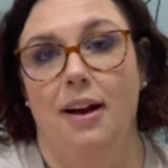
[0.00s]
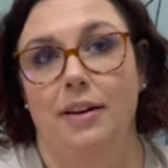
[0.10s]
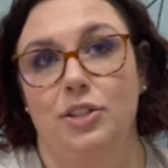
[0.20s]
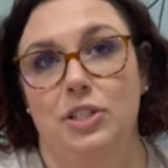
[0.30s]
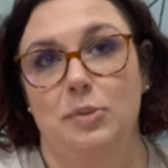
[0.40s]

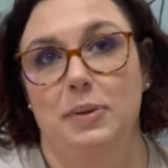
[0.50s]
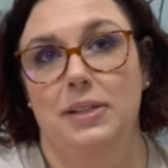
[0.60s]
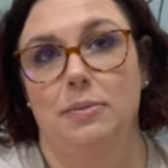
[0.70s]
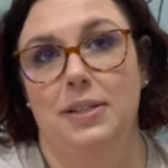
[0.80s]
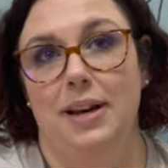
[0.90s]
and just spend
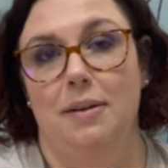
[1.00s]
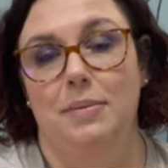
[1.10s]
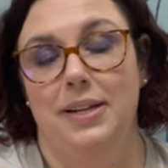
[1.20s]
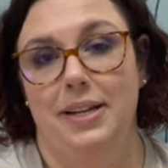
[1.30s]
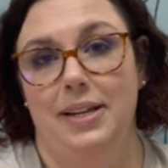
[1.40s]
some
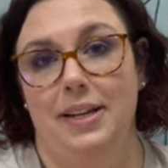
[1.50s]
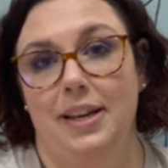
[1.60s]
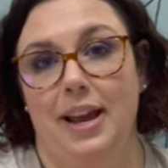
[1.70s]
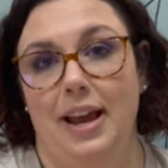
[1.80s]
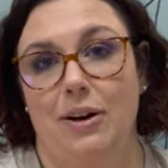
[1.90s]
time
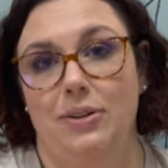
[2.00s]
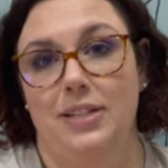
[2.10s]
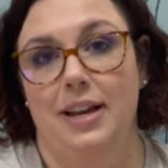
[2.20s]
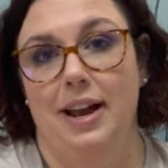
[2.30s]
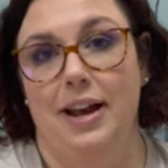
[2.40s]
knitting out
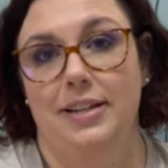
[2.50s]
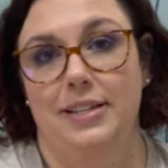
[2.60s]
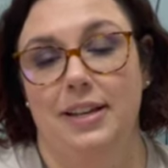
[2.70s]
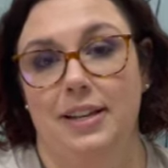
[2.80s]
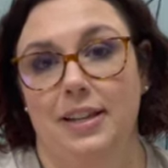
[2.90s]
at
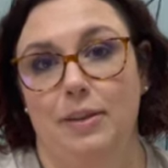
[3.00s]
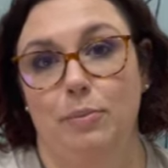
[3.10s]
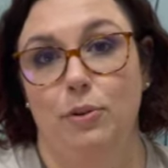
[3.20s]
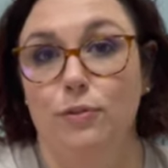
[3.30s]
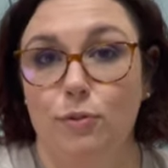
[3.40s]
the
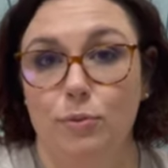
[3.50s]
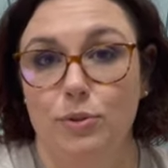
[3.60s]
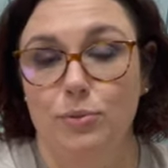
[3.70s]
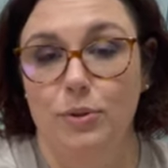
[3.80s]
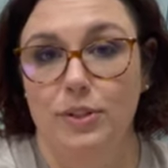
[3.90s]
beautiful
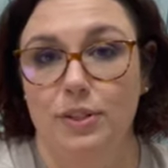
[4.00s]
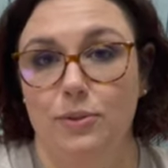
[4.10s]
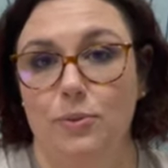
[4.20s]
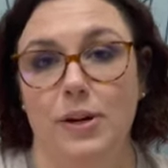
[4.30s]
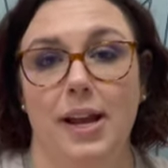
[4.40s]
resort that
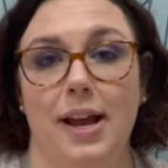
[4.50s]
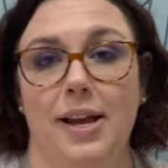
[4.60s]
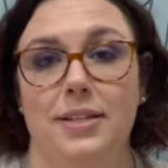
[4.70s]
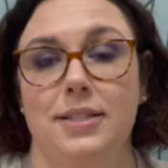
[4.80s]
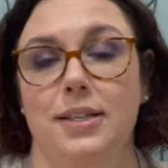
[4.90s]
Lori
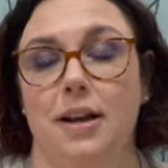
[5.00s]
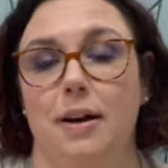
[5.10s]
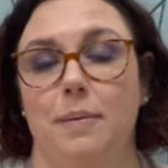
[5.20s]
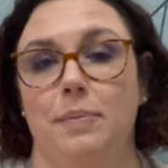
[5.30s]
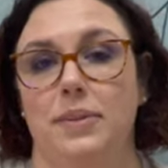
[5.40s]
has
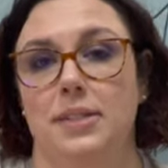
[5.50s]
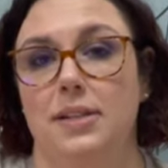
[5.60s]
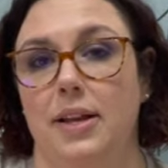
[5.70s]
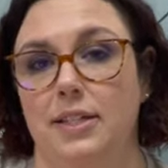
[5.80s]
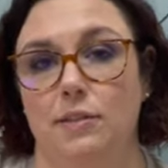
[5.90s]

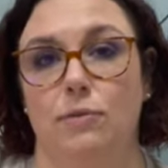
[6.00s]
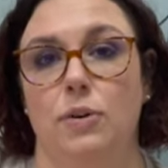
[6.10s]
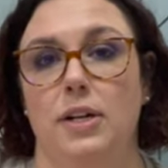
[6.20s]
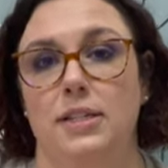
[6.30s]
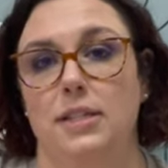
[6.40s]
selected
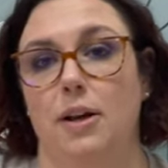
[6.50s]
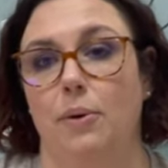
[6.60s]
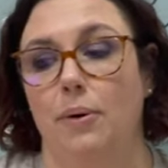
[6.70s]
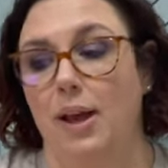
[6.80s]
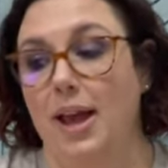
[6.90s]
for us. So
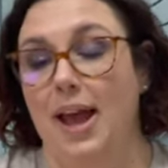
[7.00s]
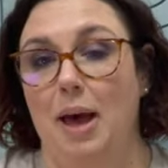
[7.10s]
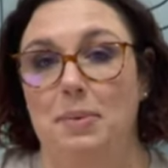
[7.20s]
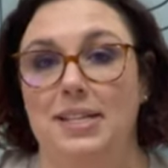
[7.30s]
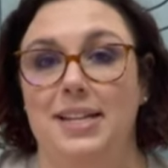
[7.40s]

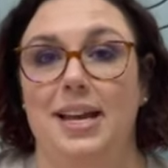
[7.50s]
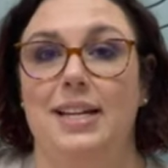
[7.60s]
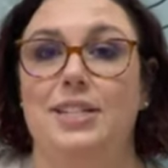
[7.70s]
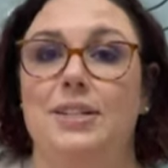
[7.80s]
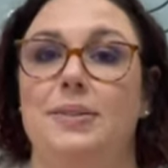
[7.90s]
I'm
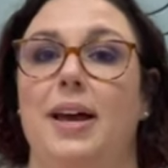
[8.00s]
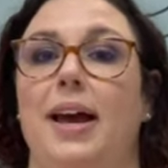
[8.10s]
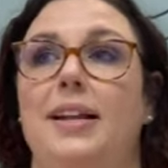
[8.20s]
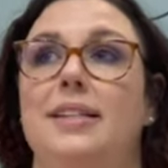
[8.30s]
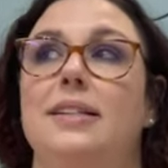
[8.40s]
excited to do
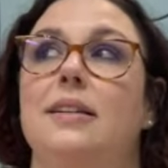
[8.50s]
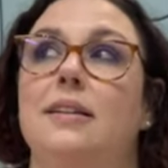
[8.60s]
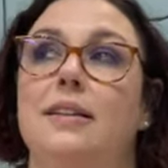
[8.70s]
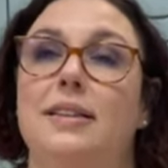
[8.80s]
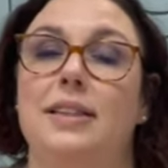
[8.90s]
that.
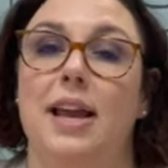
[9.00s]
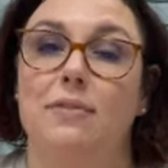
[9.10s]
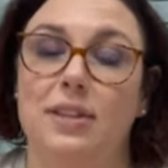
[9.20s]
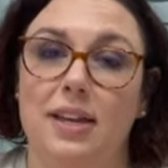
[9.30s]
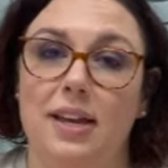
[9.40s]

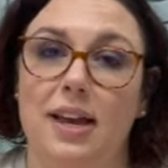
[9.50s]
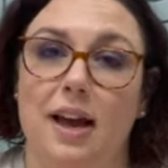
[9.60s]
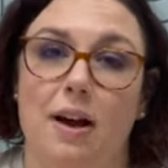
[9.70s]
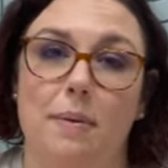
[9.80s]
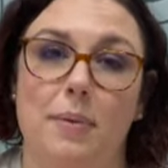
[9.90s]
Everything,
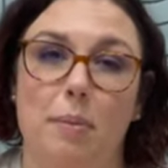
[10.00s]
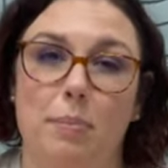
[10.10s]
I'll